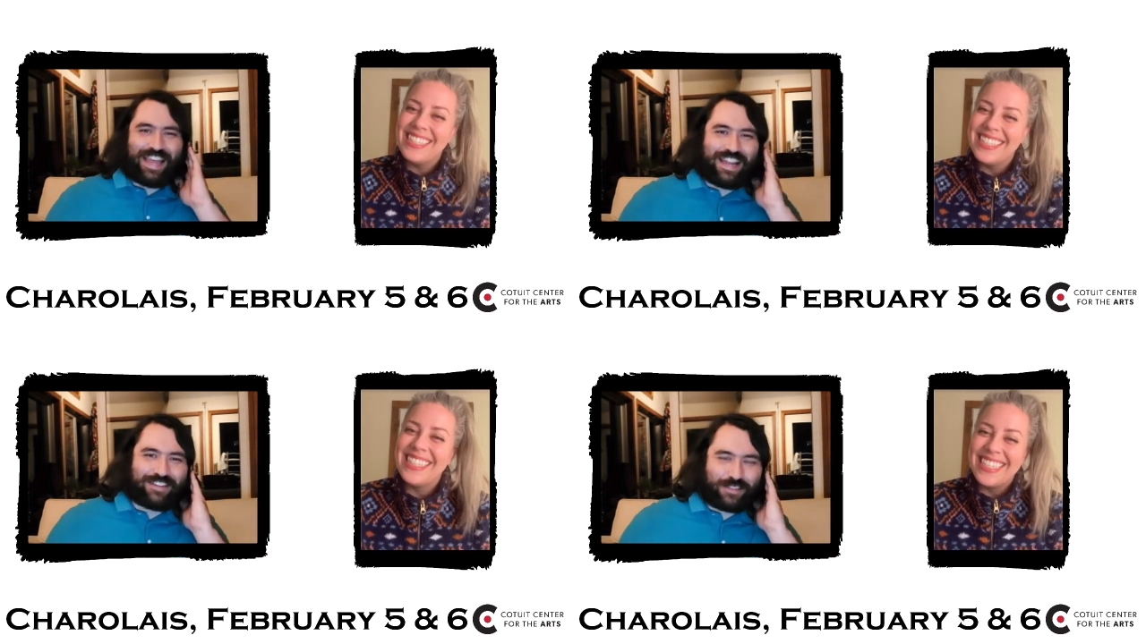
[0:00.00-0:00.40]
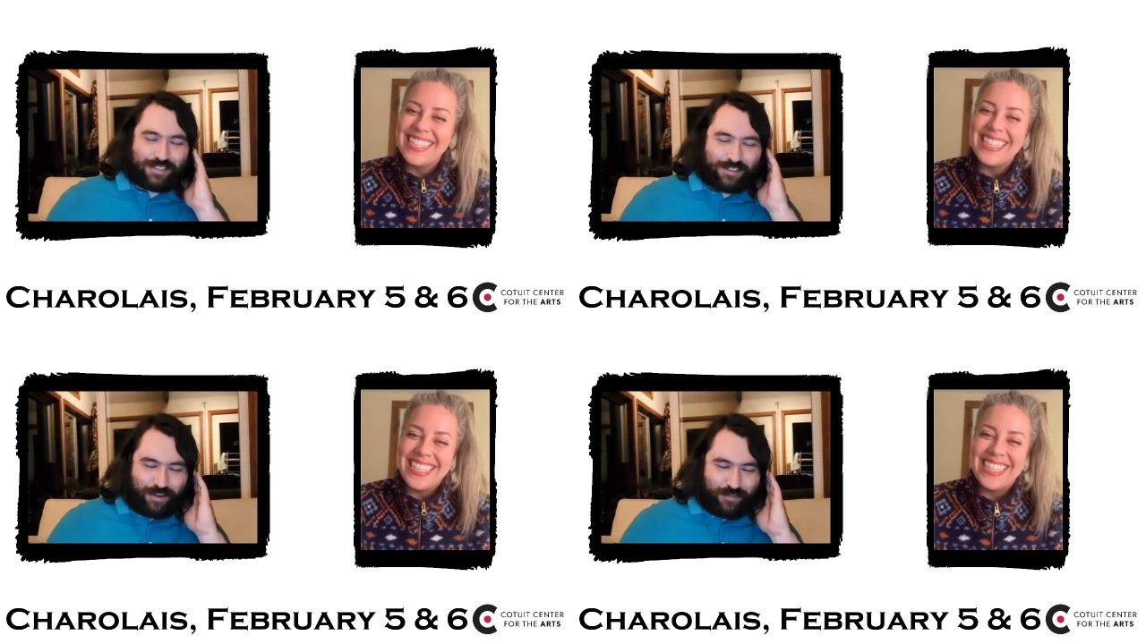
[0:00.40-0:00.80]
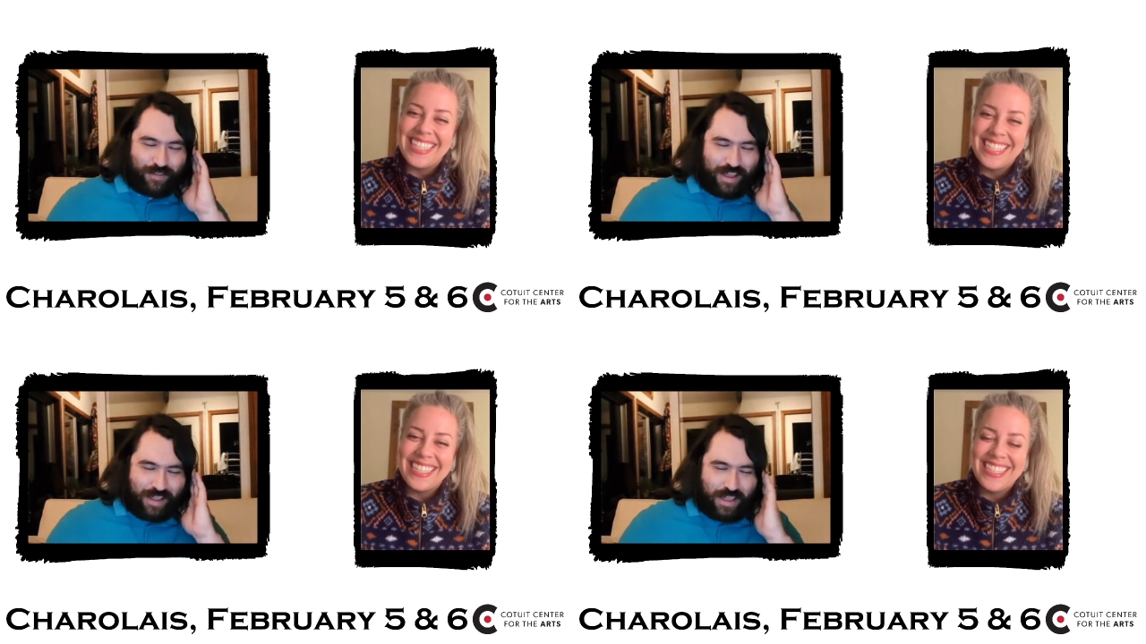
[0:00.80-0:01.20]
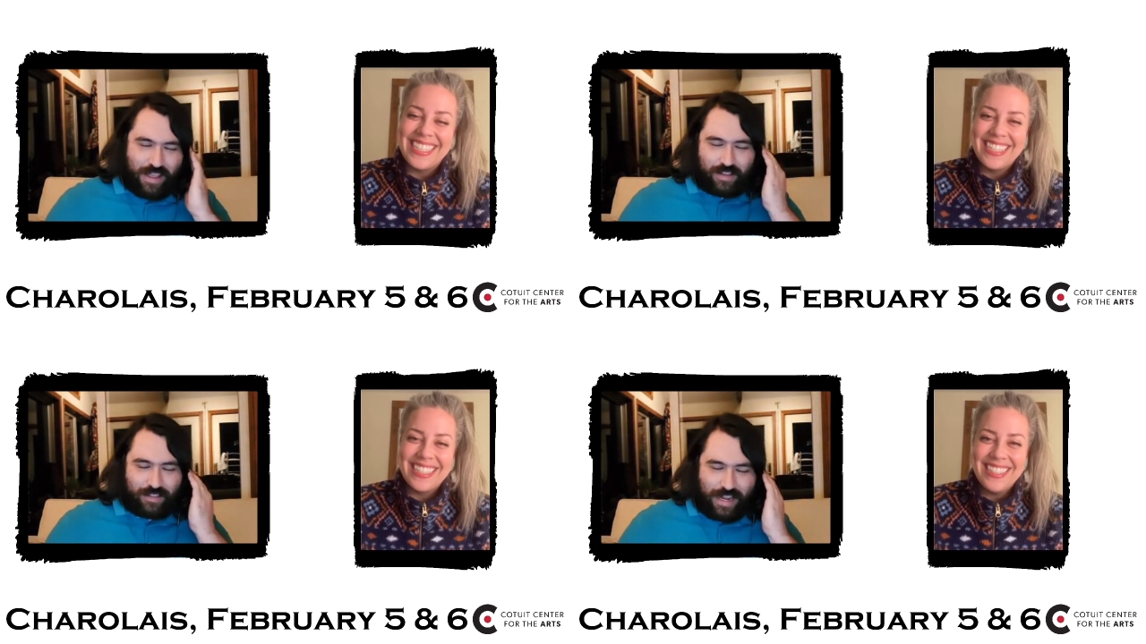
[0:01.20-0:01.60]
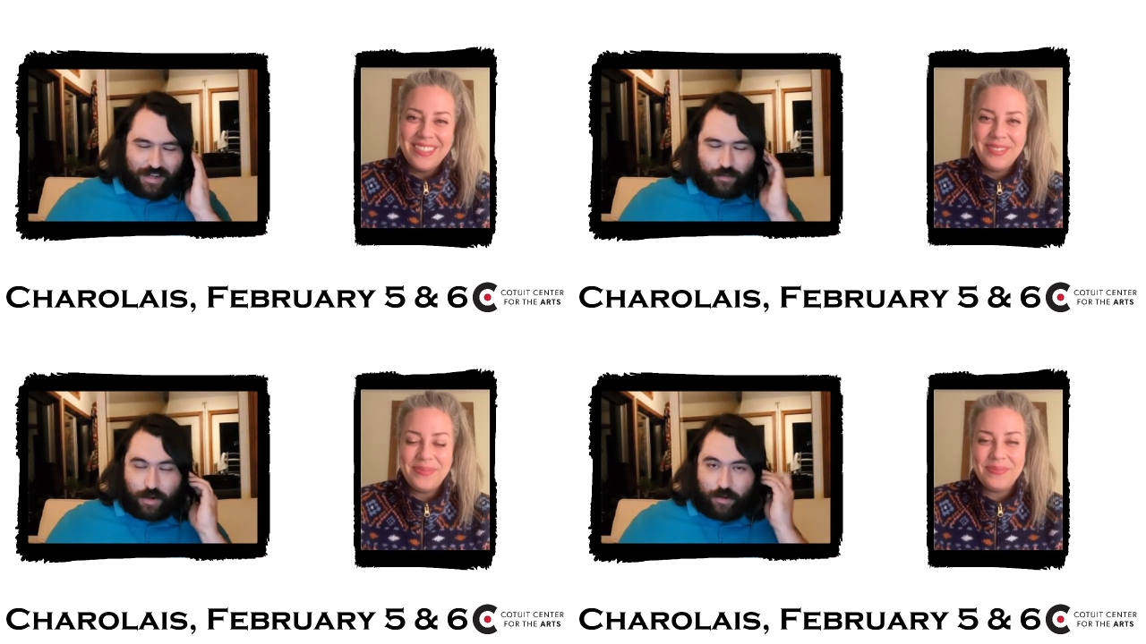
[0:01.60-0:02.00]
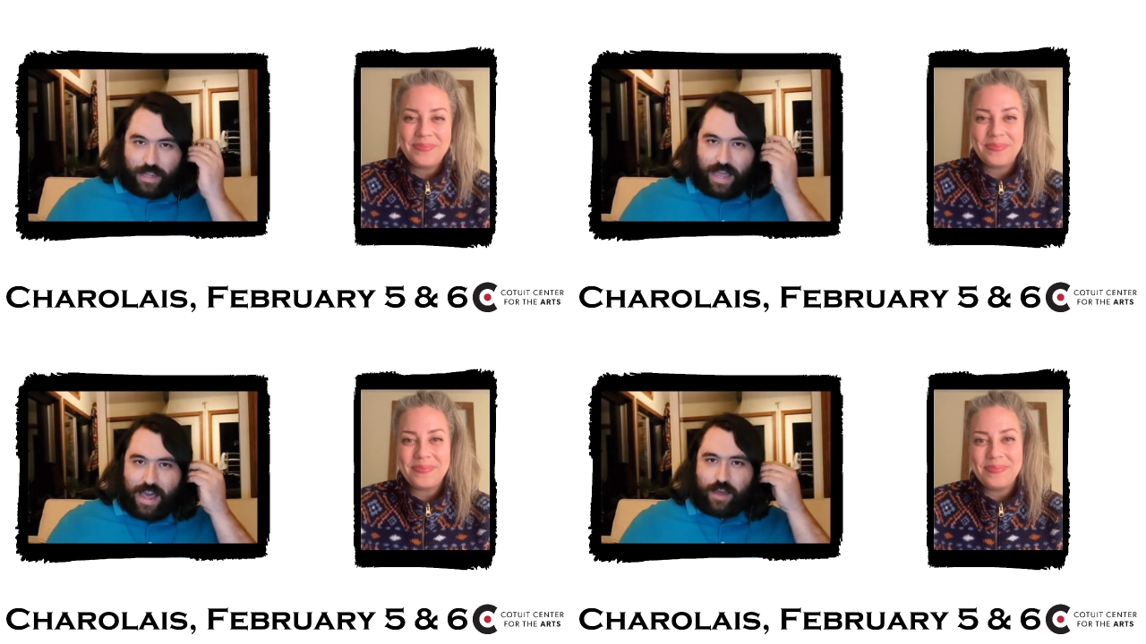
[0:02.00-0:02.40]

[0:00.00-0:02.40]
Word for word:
Speaker 1: and we sort of uh, landed where we have.